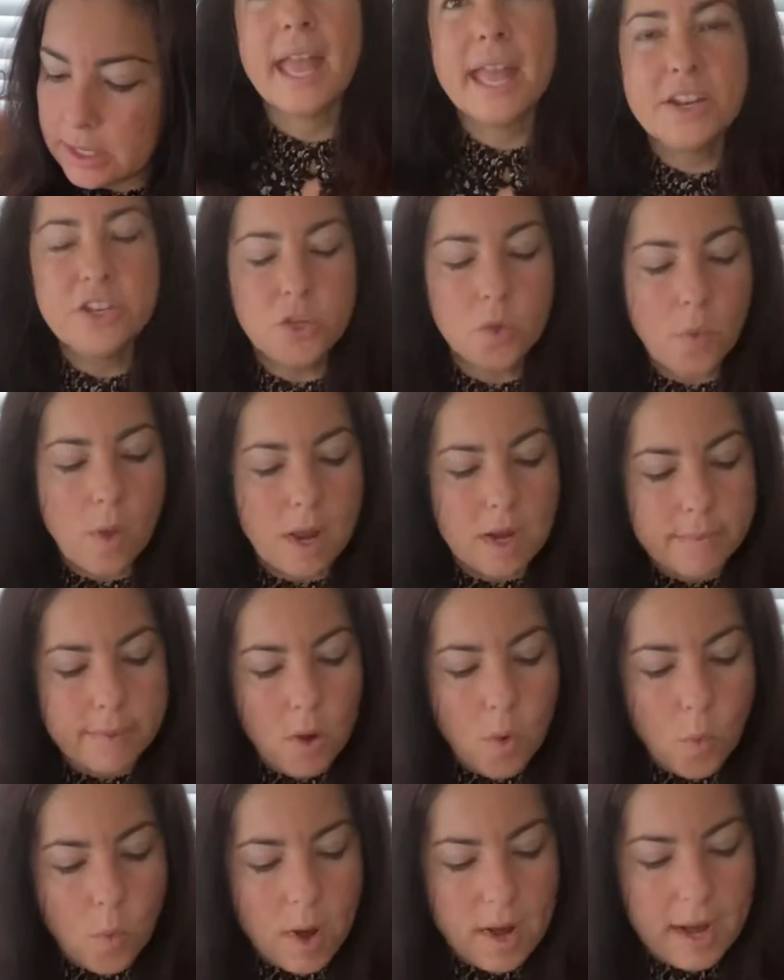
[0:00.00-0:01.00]
And you'll want
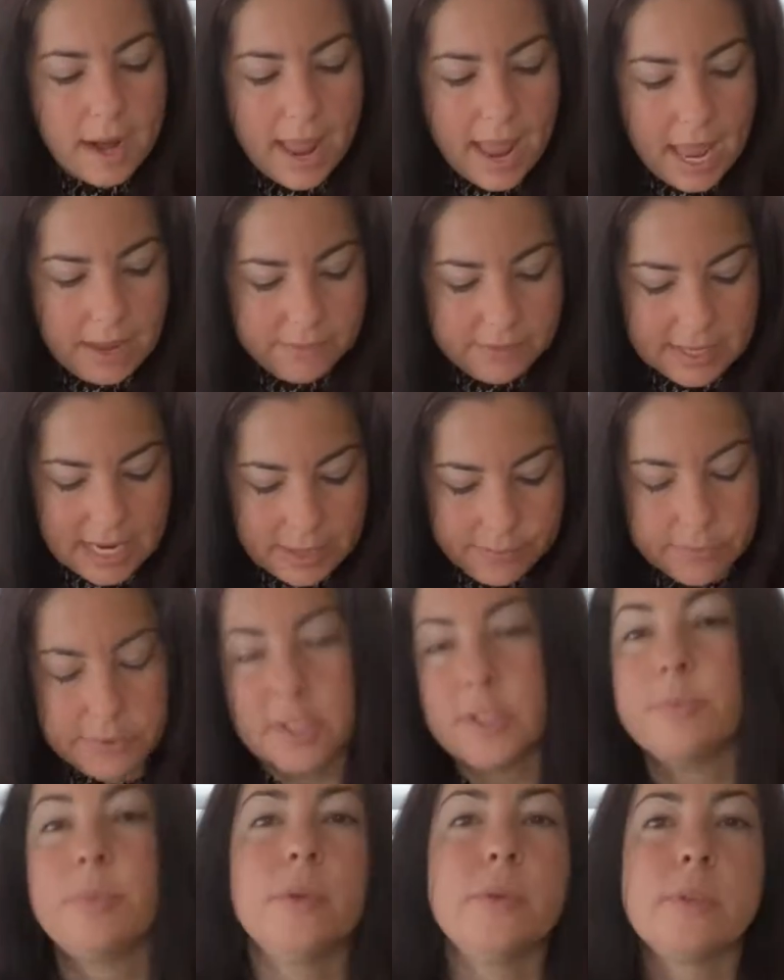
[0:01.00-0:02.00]
about 1.5
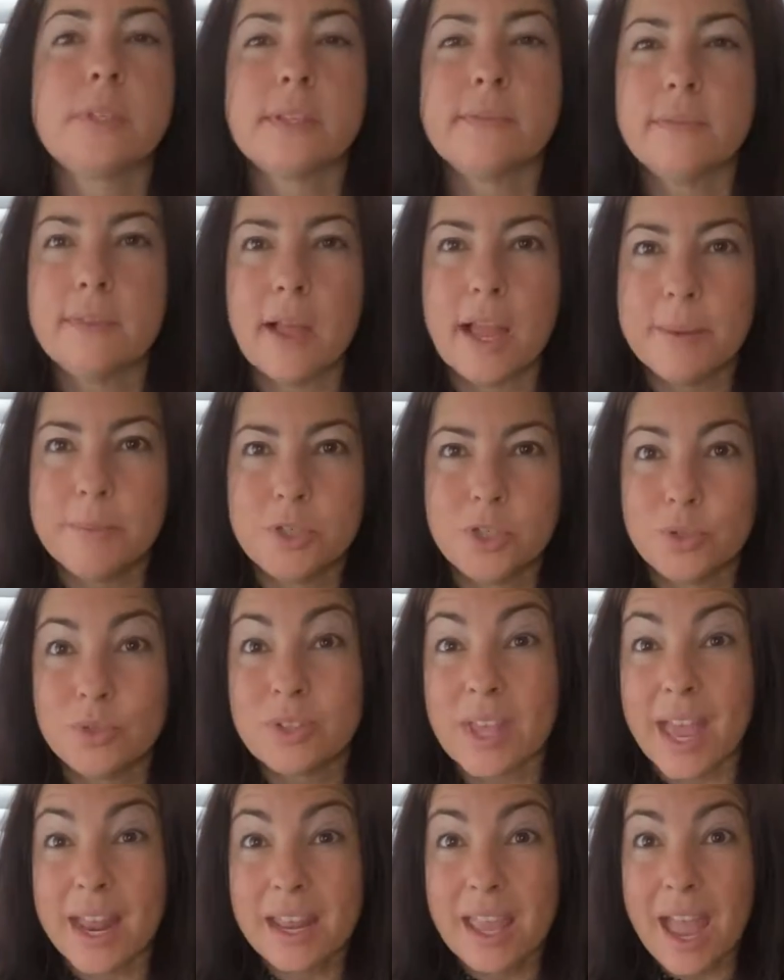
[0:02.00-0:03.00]
tablespoons of lime
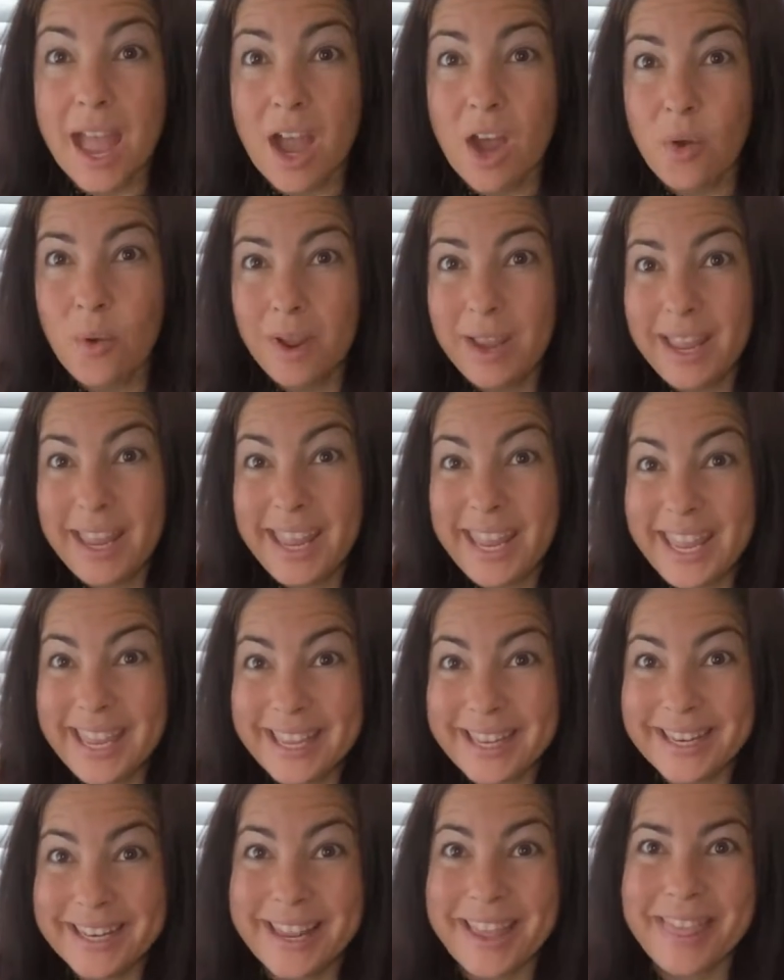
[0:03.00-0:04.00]
juice anyhow
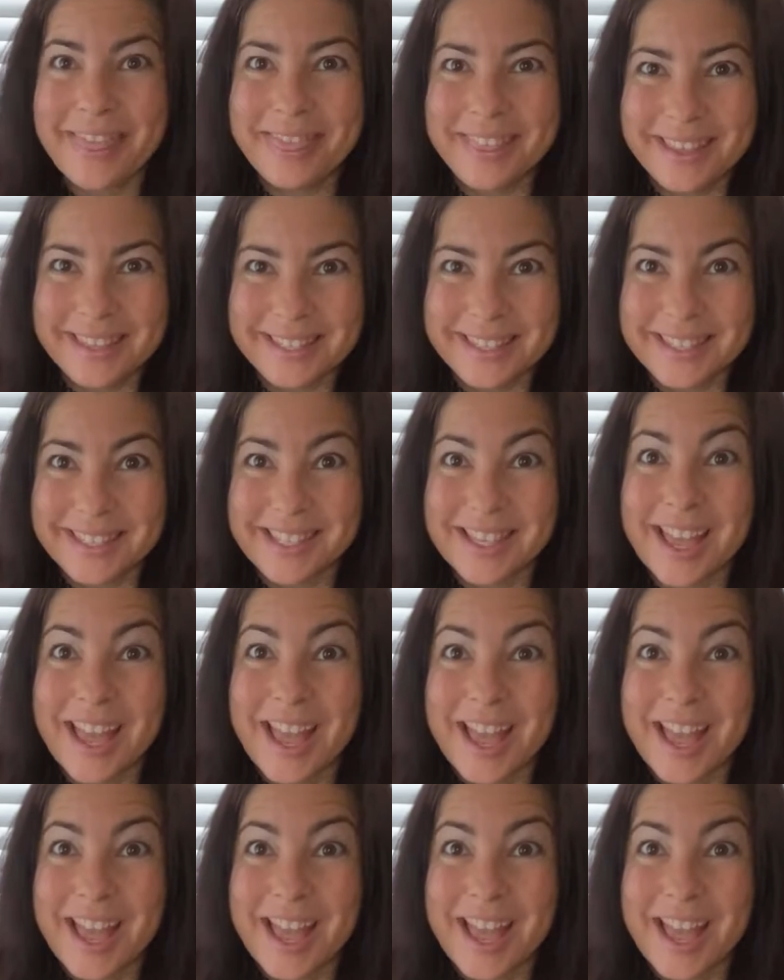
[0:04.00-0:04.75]
in this